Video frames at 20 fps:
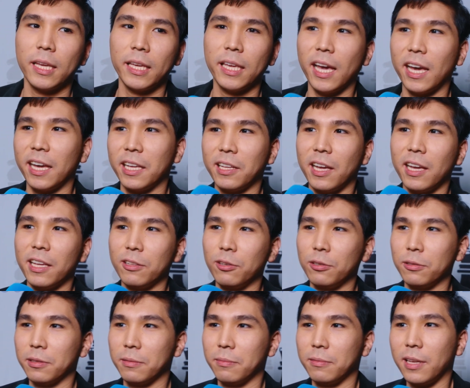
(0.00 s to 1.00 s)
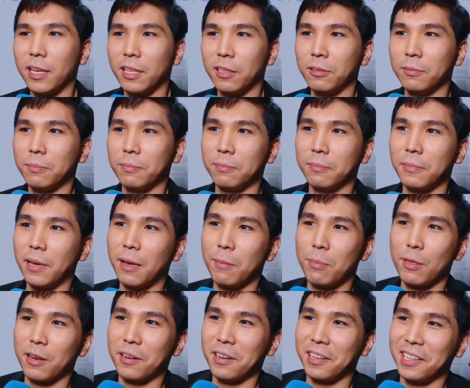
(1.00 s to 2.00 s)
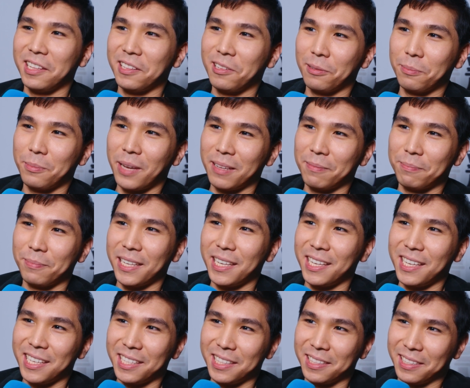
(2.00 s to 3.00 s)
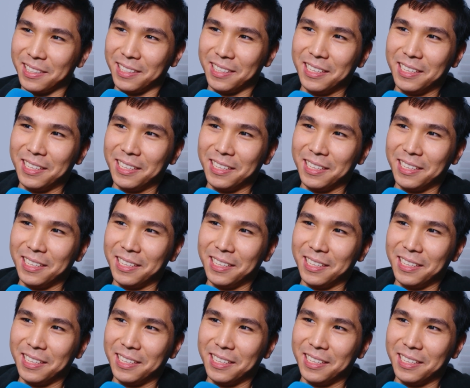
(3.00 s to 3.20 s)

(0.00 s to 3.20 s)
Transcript: Yeah, I certainly don't mind playing it.